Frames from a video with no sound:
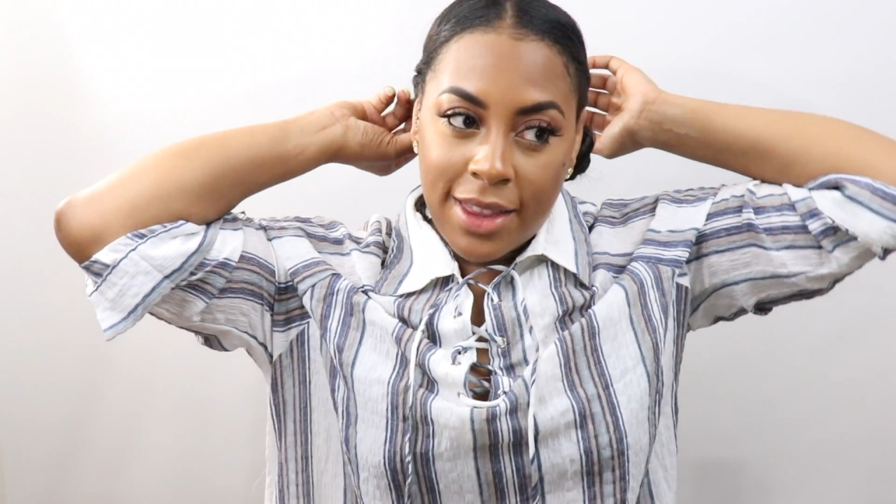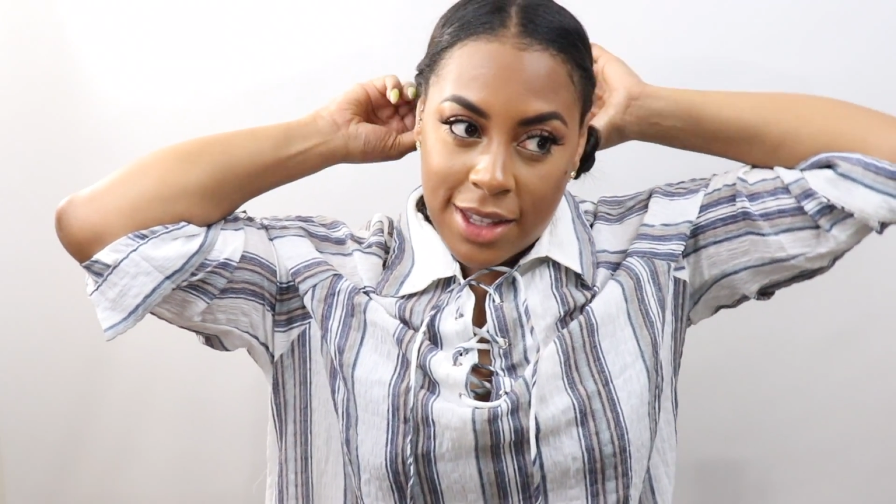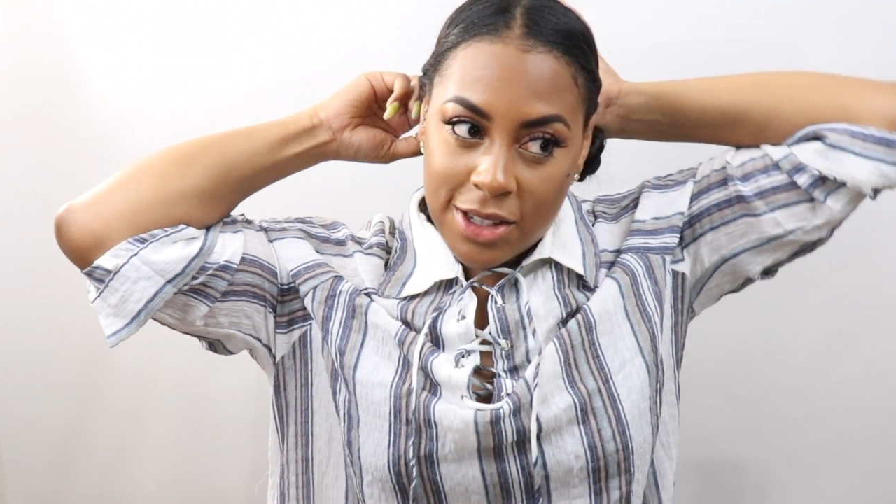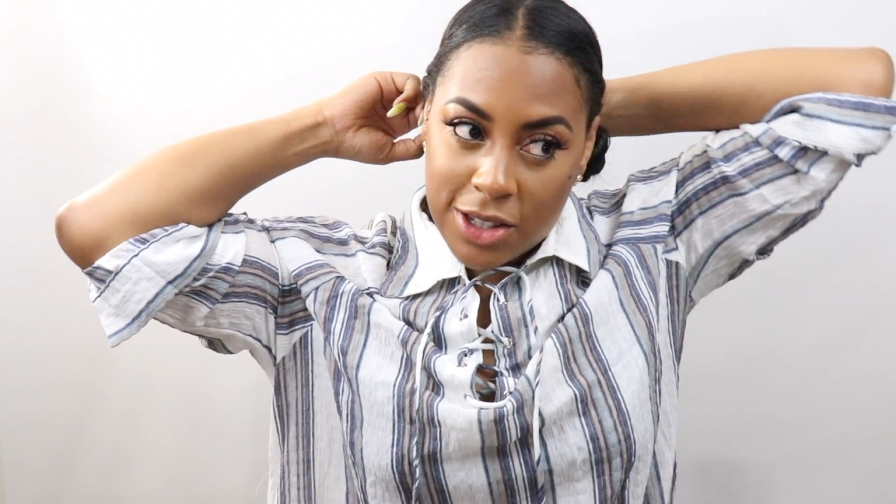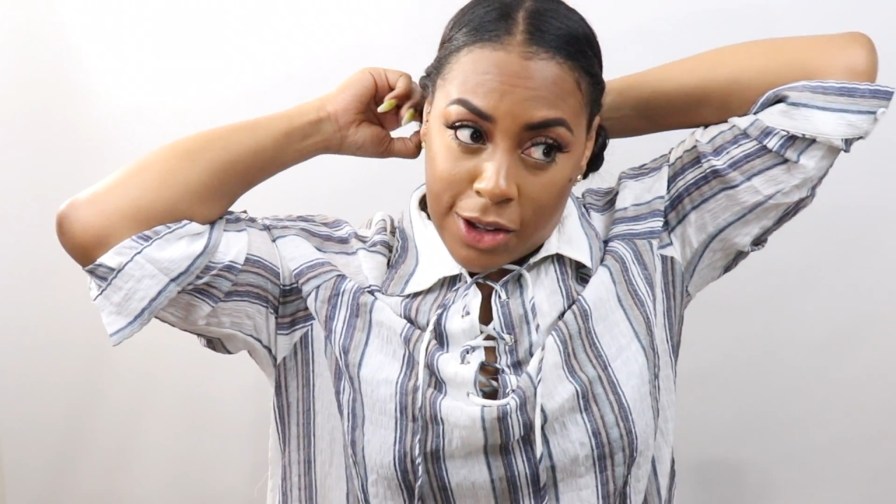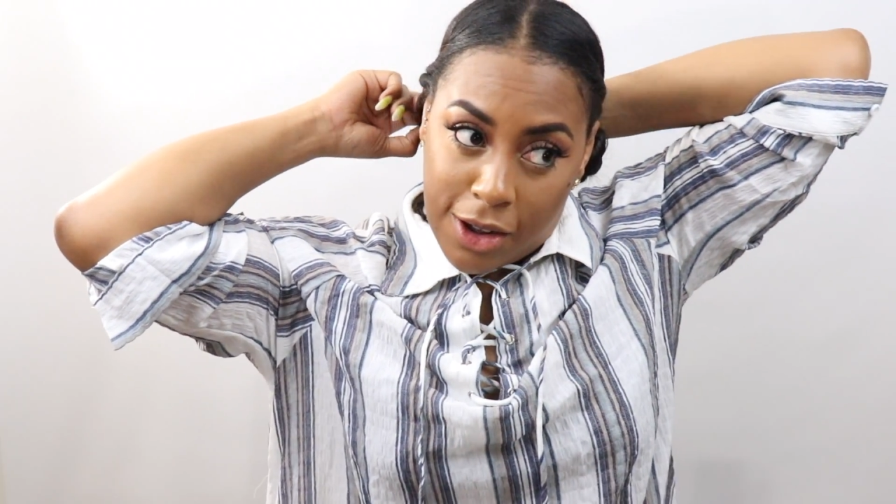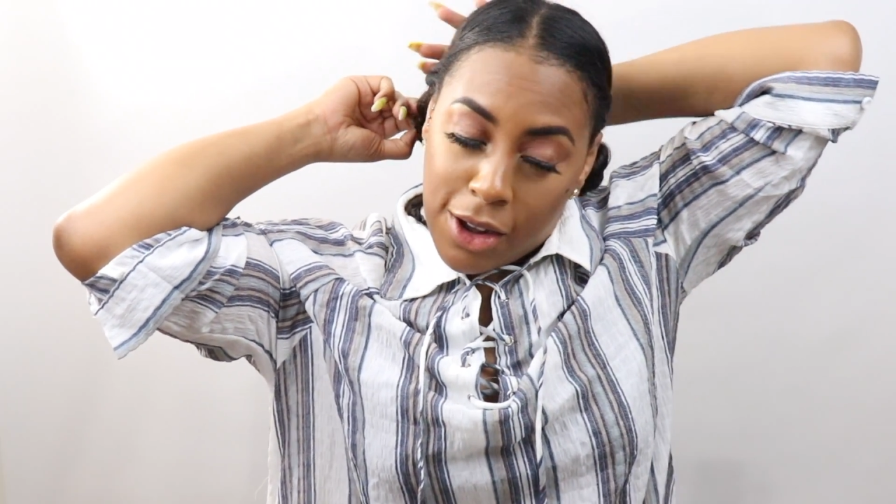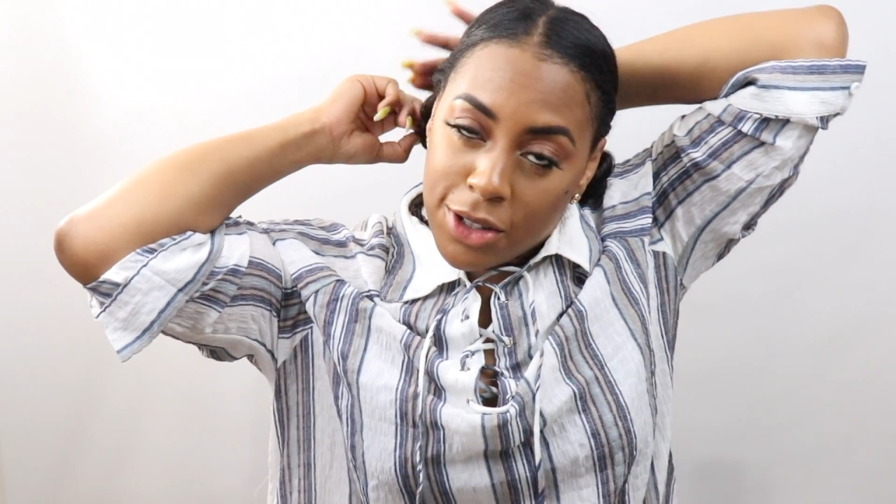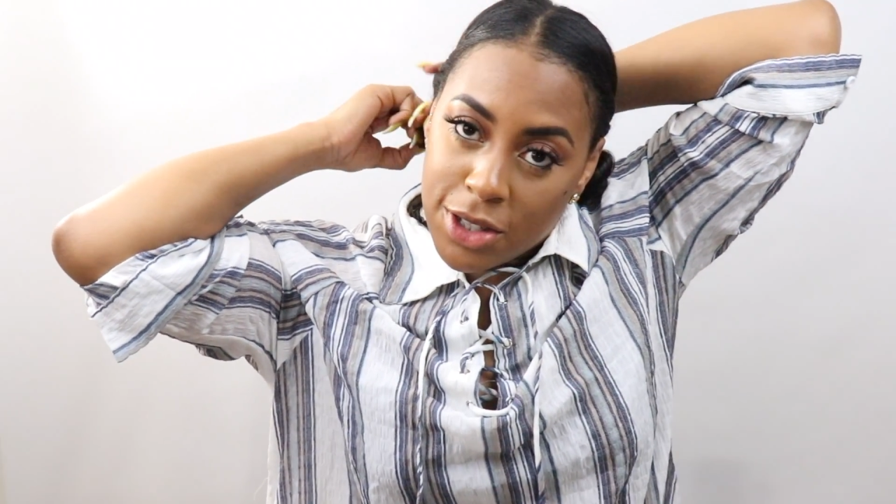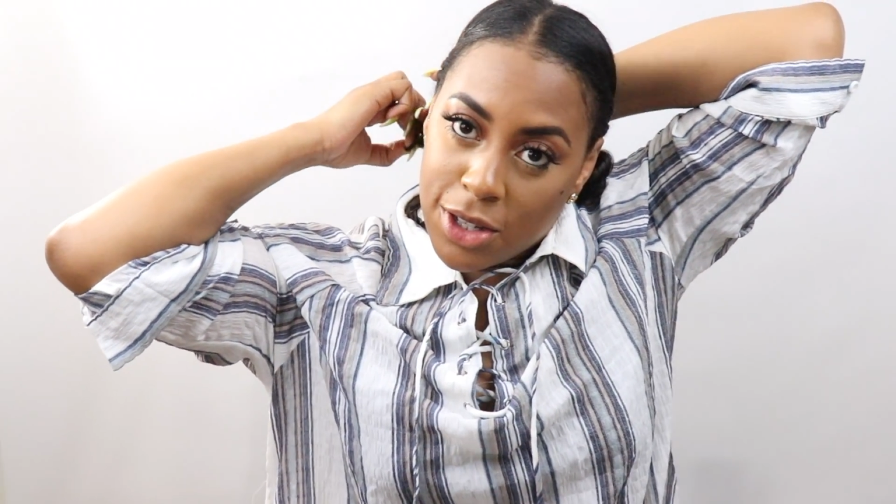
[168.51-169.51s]
This
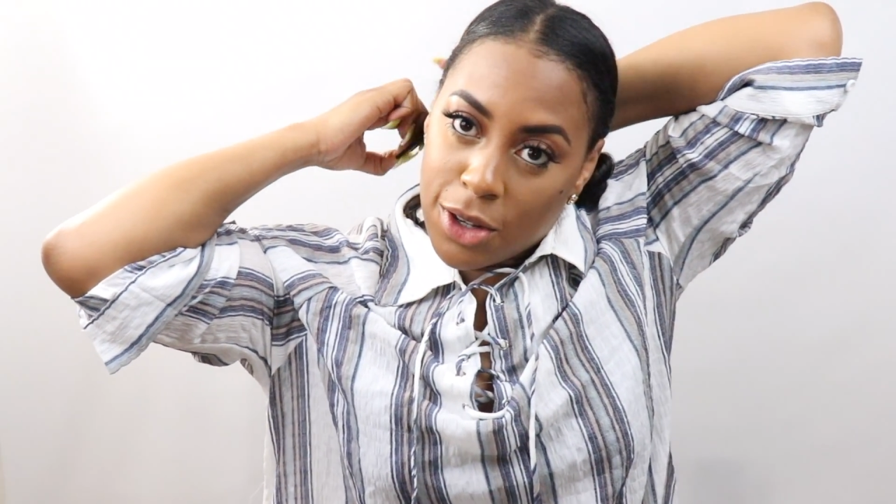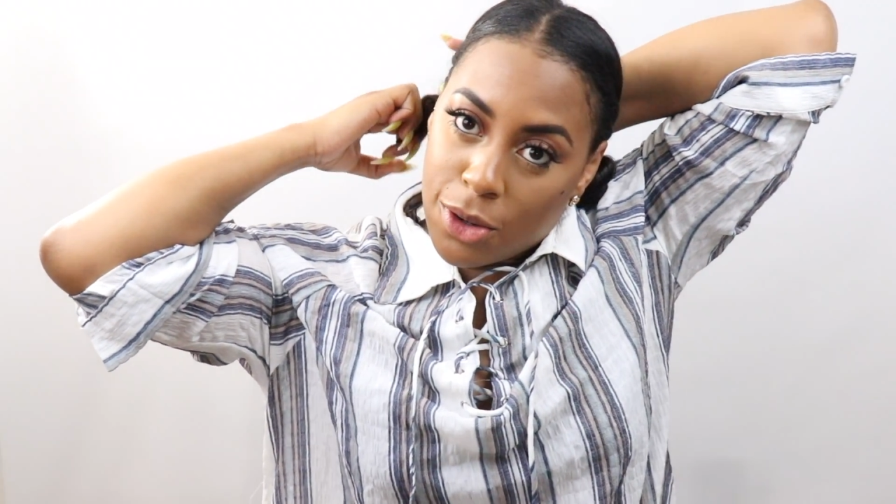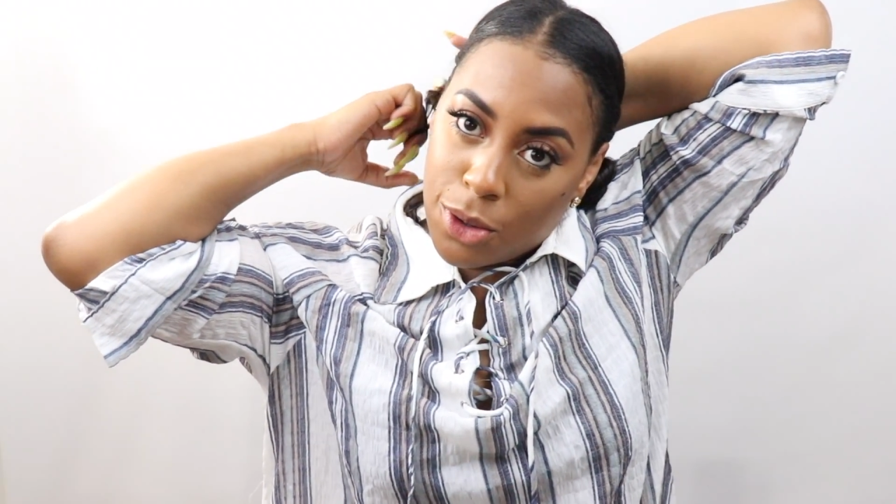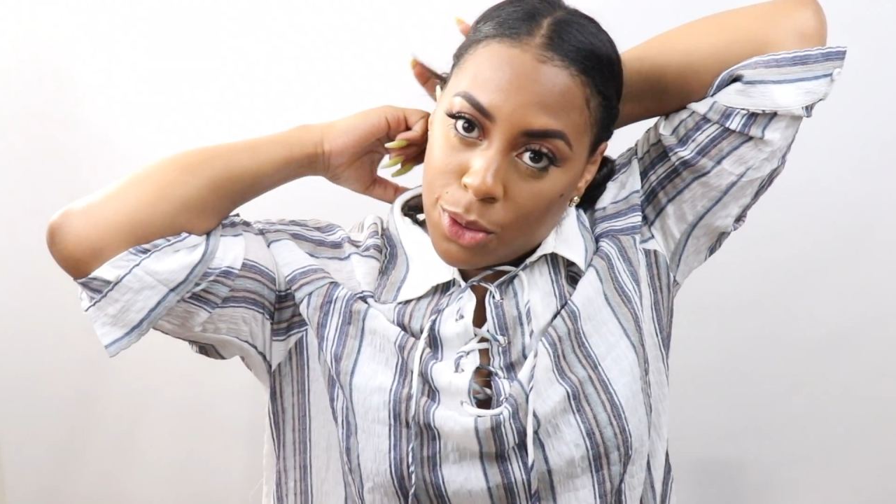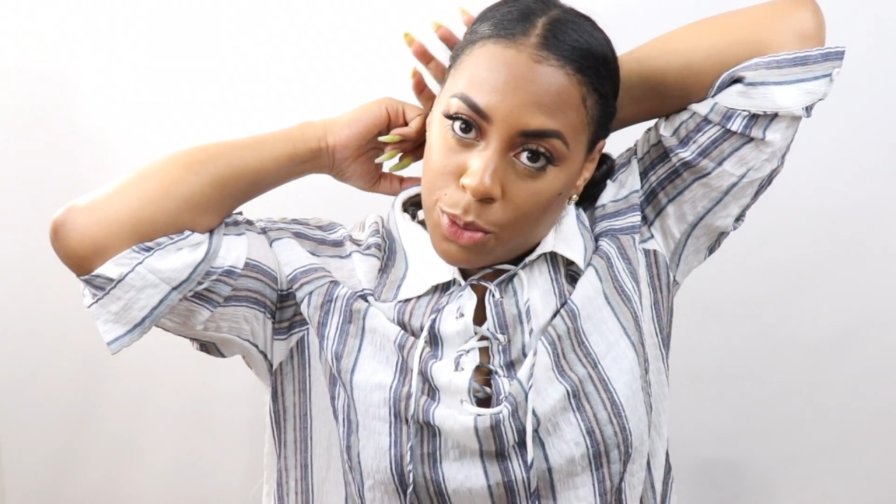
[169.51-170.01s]
also